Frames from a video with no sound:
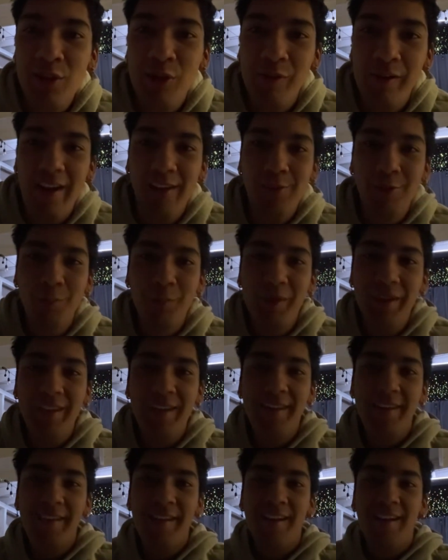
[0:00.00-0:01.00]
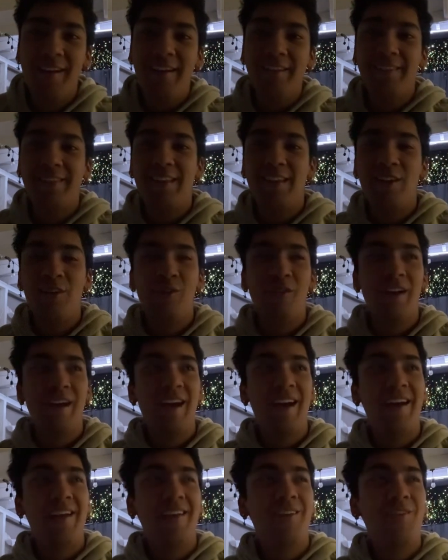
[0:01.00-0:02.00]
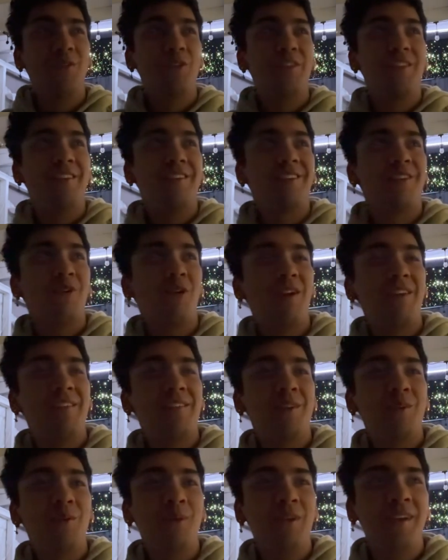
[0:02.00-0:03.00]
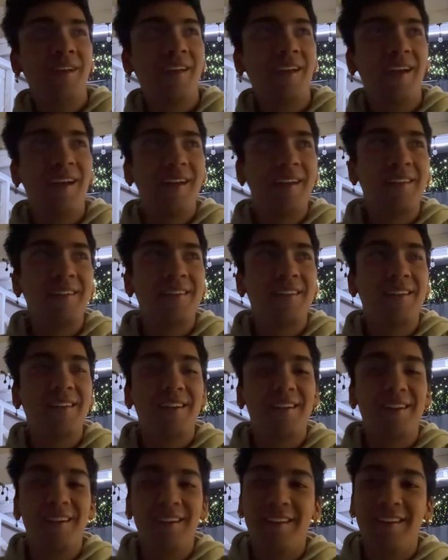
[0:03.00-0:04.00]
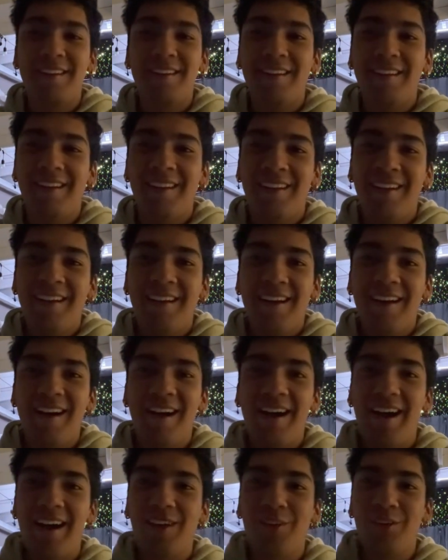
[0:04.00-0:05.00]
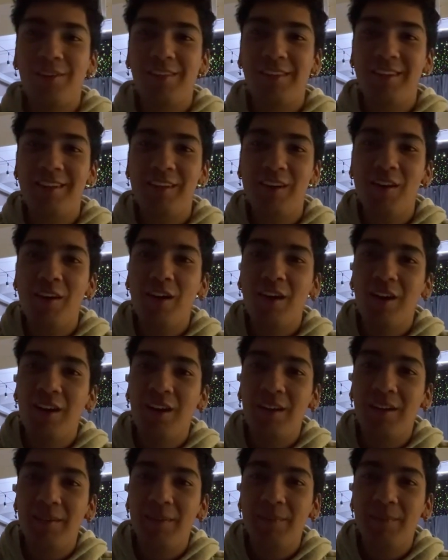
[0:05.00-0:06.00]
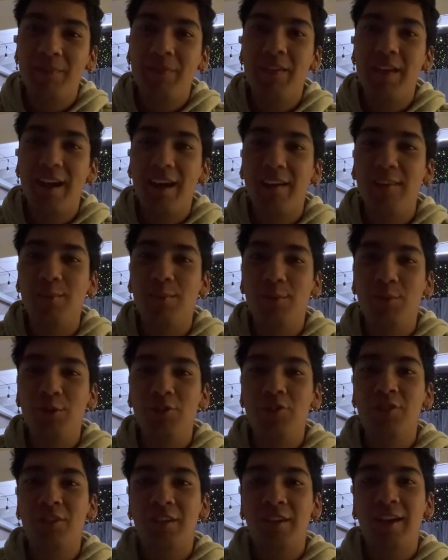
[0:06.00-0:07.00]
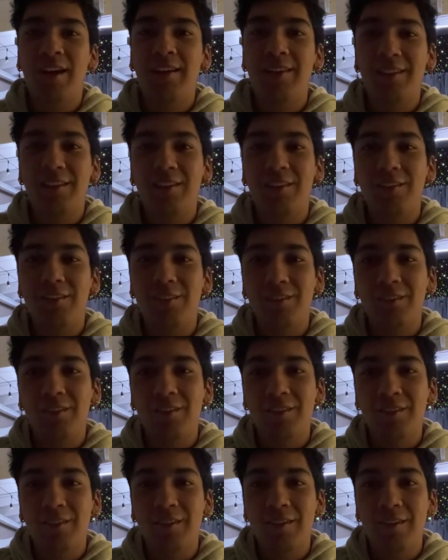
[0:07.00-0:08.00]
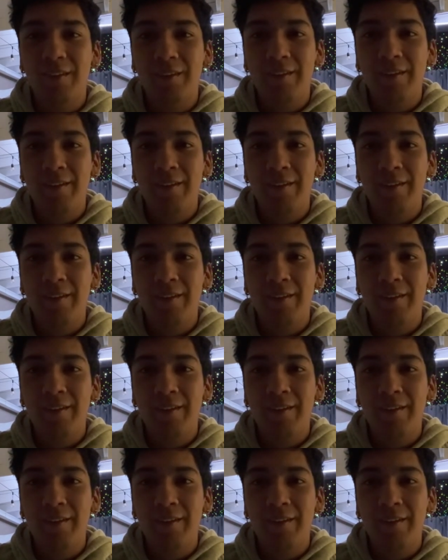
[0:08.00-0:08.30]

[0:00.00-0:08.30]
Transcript: Thank you guys for being here. Thank you guys for this crazy week, and uh, I'll see y'all. Yeah, it's blue shirt. I think so too.